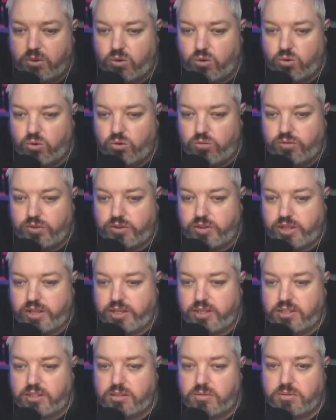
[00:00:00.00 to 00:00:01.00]
over
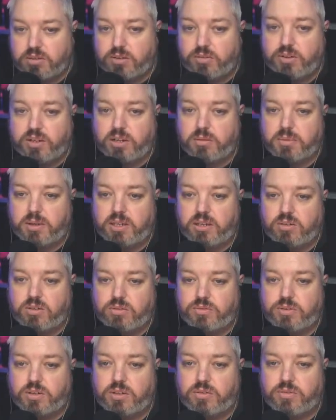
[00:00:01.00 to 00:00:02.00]
this, which I think I might,
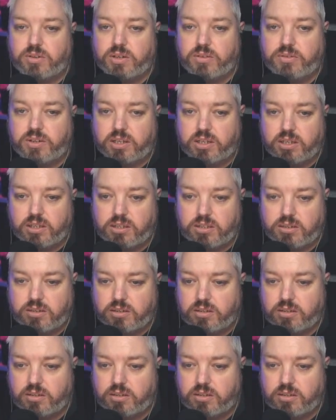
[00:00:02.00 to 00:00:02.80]
just for the fun of it, guys.